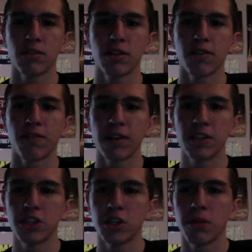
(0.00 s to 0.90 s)
to the
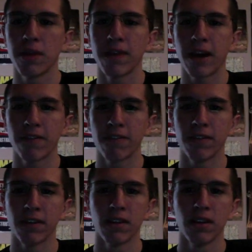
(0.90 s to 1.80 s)
French New Wave
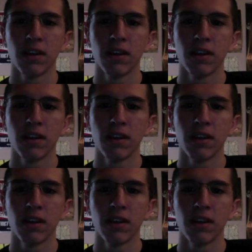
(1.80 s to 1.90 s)
Alphaville,